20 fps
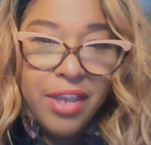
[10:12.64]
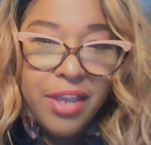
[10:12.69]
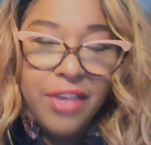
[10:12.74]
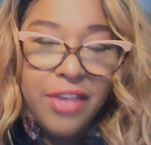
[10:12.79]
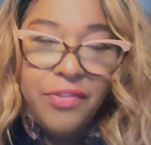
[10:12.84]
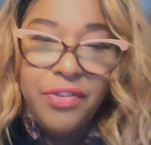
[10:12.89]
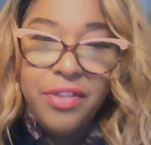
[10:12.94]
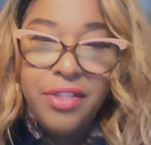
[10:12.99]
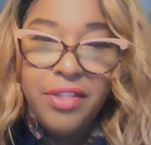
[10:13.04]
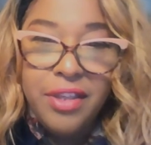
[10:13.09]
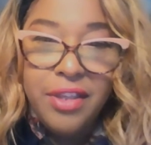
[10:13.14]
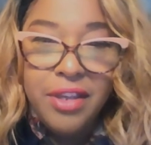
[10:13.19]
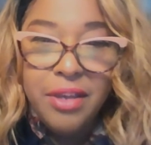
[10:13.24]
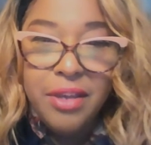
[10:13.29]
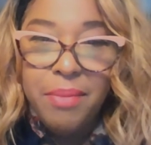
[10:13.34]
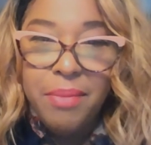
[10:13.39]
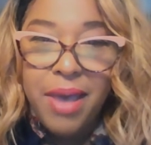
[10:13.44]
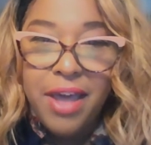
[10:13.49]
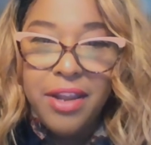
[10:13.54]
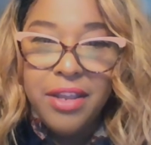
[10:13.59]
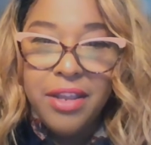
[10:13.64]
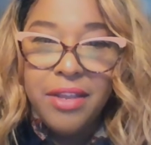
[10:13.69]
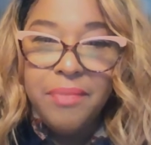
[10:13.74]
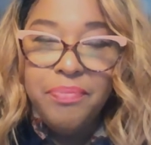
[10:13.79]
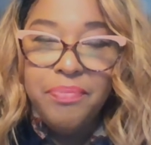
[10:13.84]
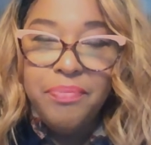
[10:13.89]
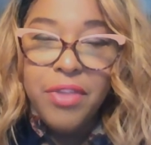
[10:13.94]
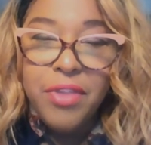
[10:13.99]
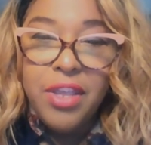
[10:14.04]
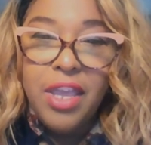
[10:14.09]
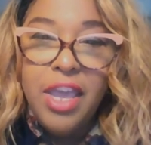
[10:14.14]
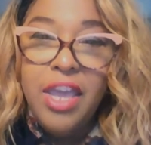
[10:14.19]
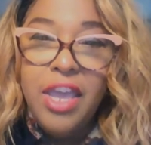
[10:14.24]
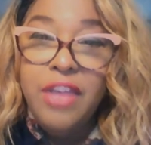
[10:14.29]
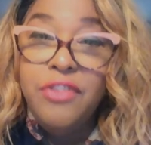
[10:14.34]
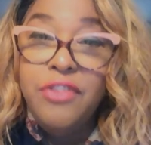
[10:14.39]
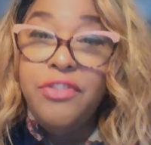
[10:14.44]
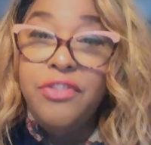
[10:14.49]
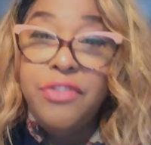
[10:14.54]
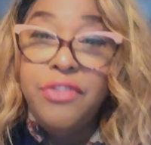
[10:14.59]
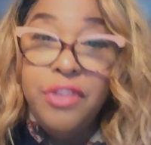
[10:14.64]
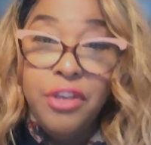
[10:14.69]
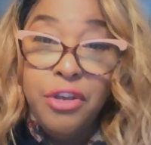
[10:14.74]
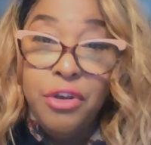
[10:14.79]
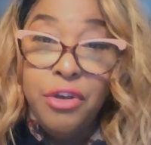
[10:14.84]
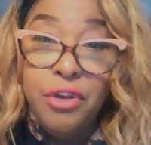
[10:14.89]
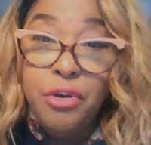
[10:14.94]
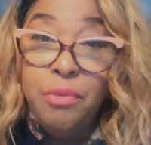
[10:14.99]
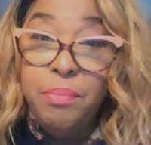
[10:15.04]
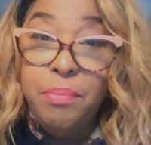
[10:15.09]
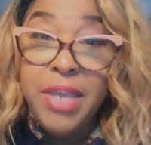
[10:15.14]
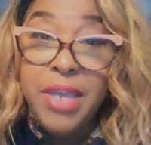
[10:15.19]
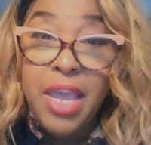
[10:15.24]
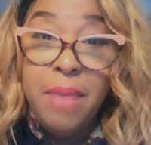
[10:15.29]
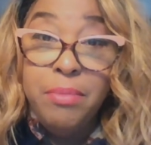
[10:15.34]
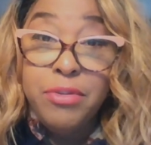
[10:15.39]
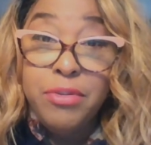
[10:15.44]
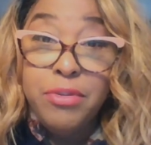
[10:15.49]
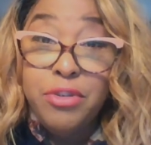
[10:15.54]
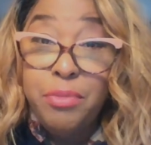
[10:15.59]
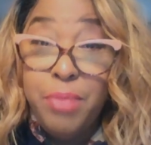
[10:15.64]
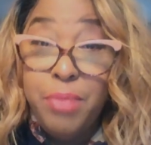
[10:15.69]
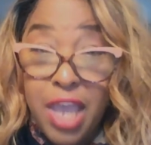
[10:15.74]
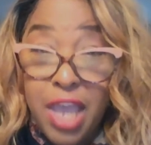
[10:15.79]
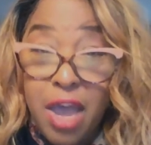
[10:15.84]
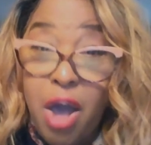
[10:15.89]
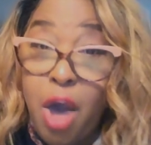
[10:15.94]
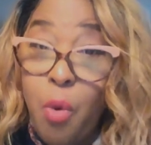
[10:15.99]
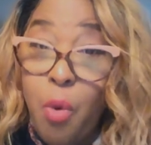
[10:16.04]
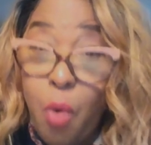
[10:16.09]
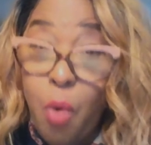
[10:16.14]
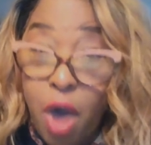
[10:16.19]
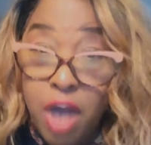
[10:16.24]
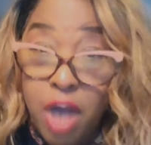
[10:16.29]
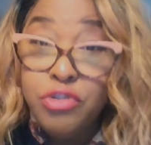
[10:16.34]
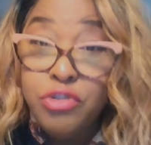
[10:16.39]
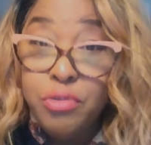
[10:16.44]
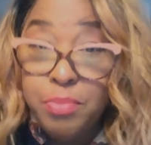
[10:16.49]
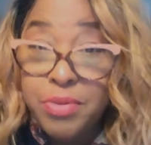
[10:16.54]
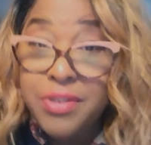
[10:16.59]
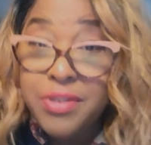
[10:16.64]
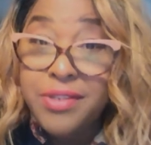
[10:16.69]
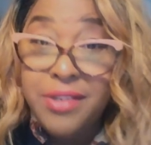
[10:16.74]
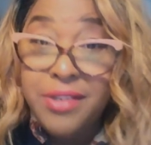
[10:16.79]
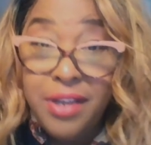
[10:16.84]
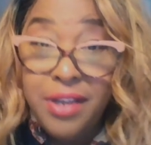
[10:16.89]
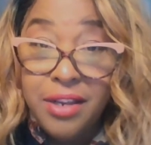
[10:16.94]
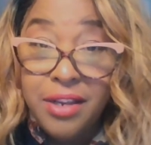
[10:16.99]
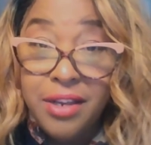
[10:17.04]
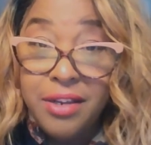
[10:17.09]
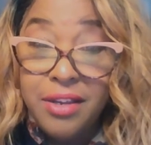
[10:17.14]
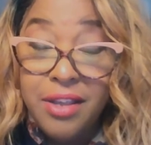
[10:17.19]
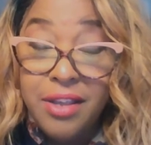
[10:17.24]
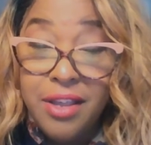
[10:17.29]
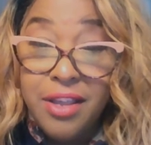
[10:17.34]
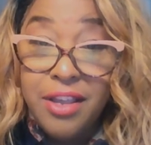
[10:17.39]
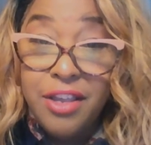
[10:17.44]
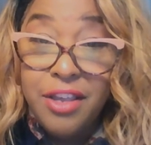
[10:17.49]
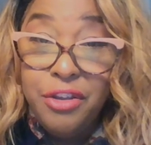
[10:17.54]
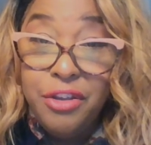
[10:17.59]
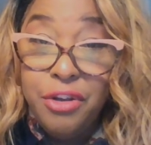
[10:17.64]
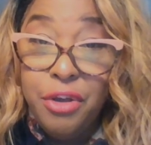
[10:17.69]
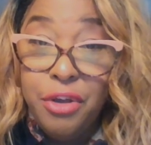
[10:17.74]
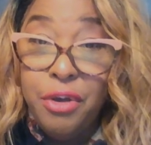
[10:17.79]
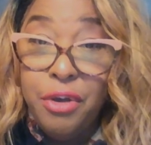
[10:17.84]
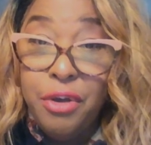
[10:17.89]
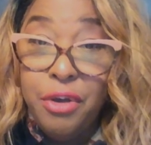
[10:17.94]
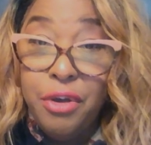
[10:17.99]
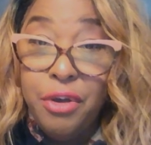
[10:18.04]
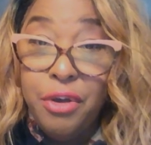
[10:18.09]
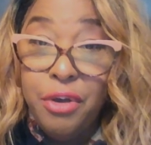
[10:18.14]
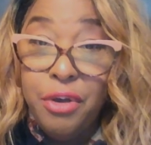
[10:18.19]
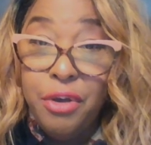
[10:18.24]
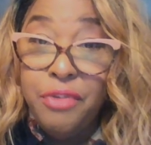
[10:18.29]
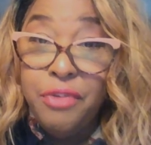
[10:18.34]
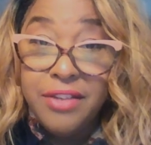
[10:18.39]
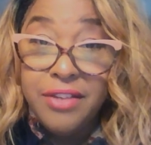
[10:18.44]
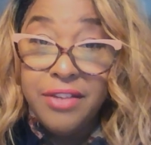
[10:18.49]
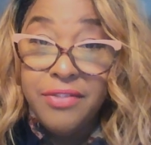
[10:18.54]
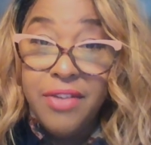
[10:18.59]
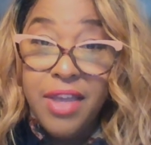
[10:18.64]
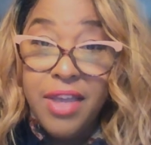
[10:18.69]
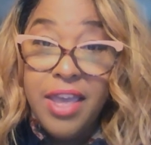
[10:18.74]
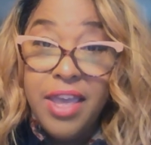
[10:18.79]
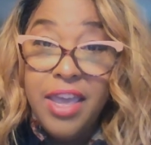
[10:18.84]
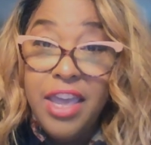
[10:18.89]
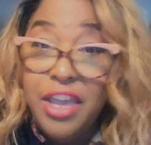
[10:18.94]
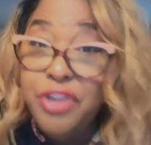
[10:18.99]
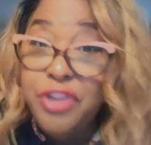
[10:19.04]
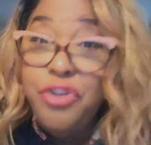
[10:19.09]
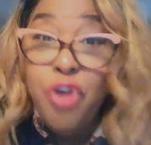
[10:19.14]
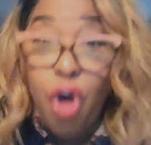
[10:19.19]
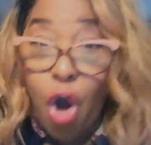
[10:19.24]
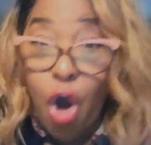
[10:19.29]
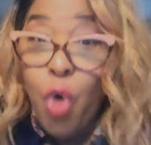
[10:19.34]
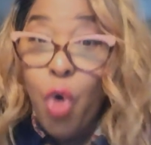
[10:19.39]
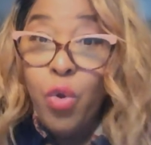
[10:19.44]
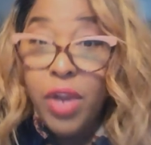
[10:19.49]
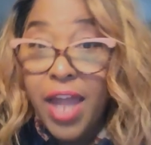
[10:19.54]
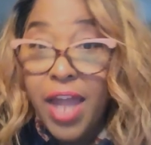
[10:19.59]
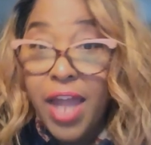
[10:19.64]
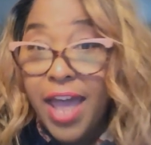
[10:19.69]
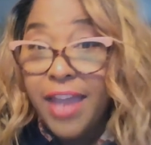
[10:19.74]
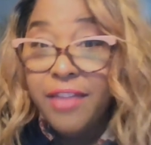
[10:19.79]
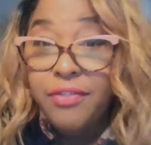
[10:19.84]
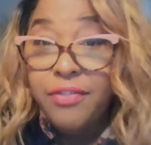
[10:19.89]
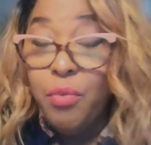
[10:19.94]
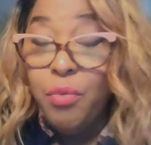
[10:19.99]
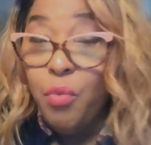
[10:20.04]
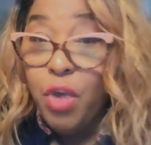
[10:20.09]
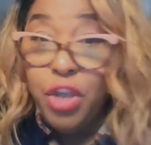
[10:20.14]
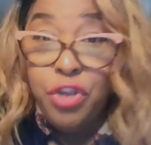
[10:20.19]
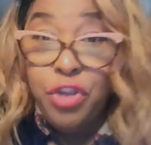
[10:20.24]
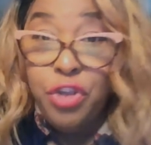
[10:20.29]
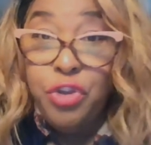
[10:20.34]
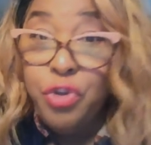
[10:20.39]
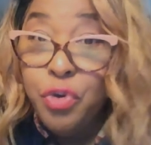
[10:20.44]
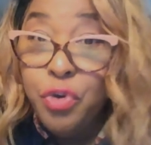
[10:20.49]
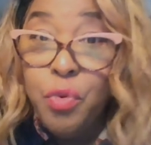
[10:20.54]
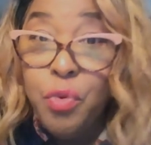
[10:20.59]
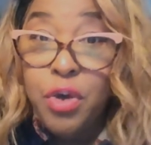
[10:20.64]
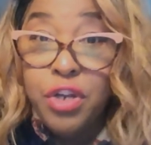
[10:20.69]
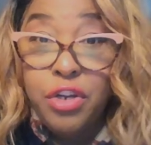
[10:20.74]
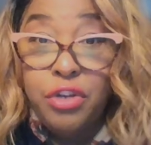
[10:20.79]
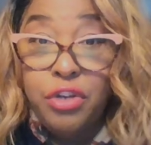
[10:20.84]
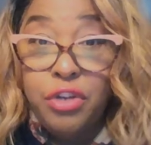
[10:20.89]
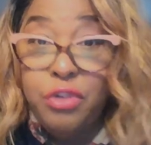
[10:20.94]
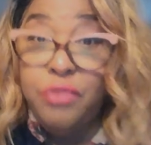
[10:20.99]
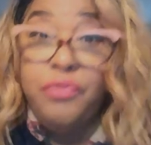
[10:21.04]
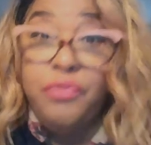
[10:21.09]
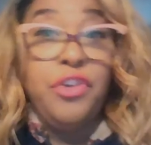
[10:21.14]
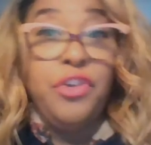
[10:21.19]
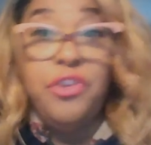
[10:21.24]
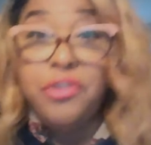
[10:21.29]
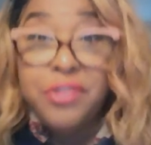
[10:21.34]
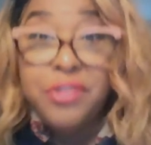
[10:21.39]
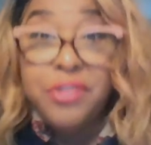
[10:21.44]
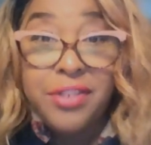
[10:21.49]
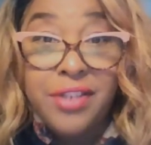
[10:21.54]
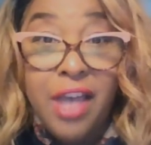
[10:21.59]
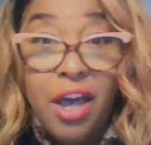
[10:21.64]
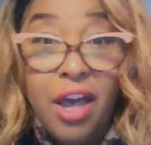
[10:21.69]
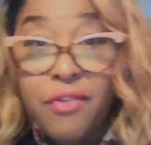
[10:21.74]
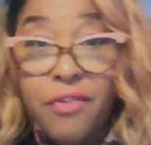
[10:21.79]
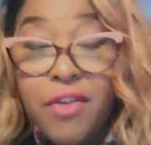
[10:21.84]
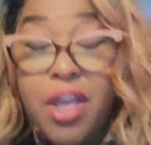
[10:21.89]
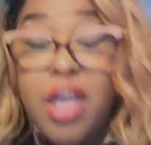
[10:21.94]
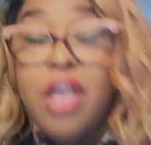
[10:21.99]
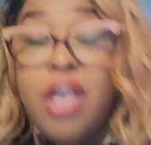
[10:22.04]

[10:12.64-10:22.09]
If you think about it, and still be able to be 100%, effective in your own life and what you want to do for yourself.